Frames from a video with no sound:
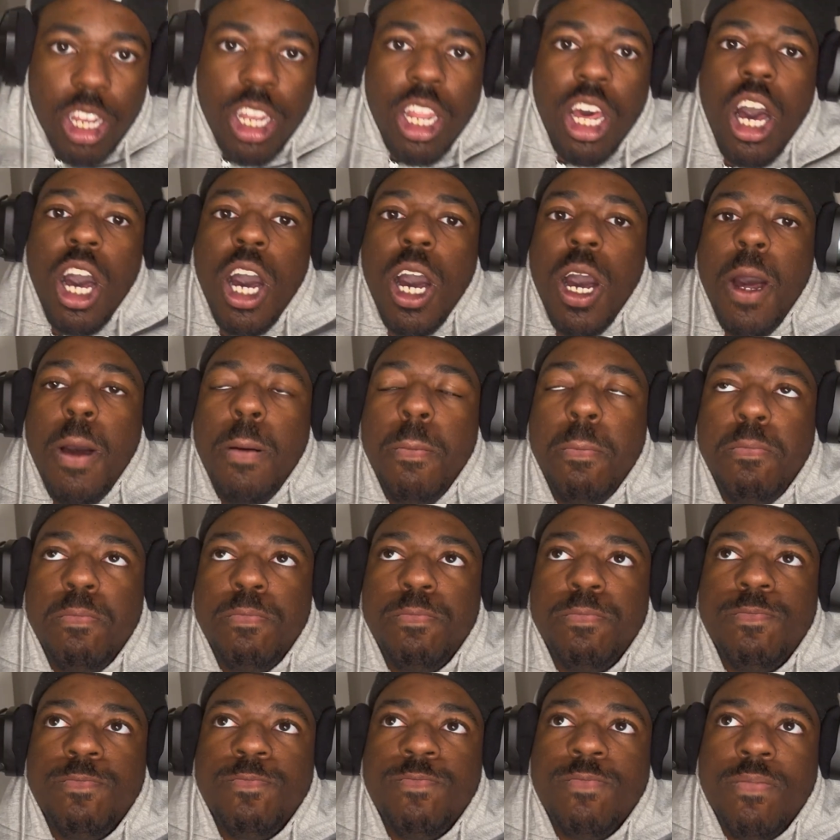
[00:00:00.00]

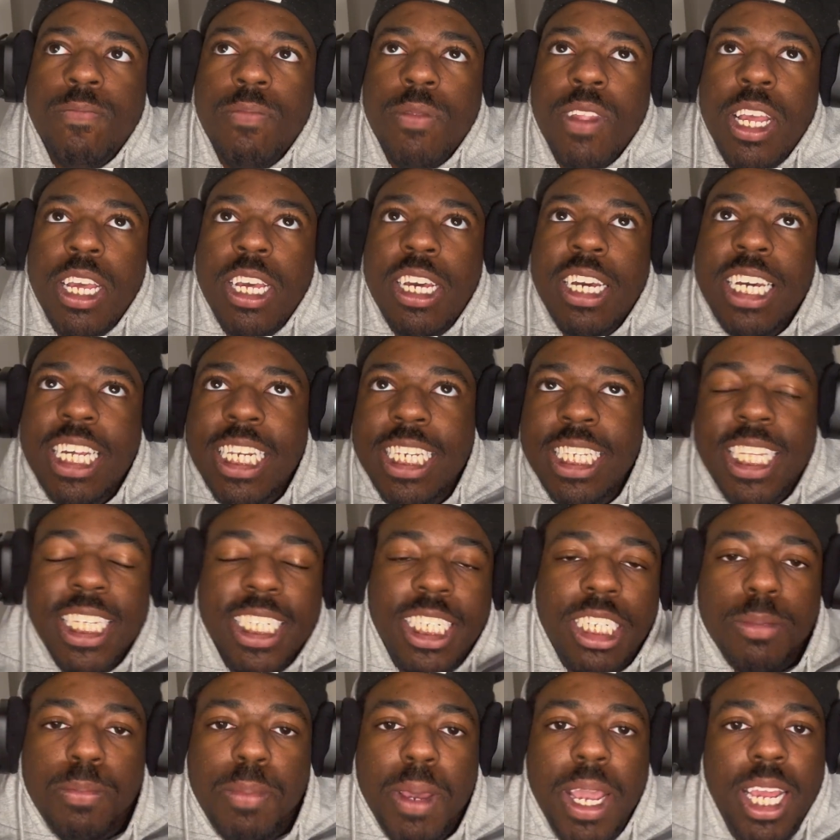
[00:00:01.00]
um,
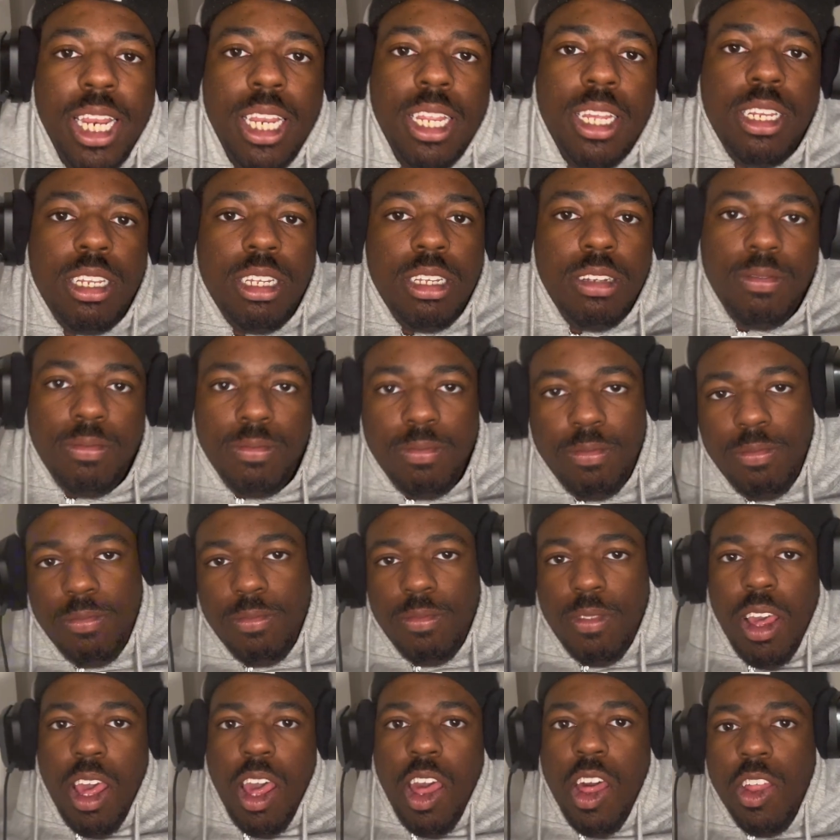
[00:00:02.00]
dissipated
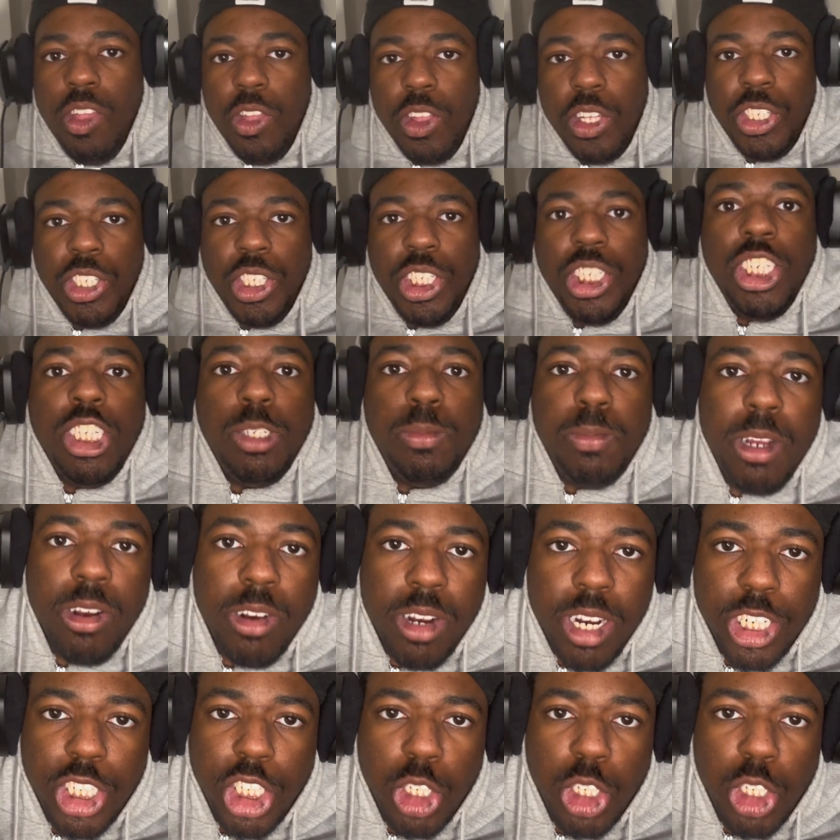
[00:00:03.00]
the Sea Spirit.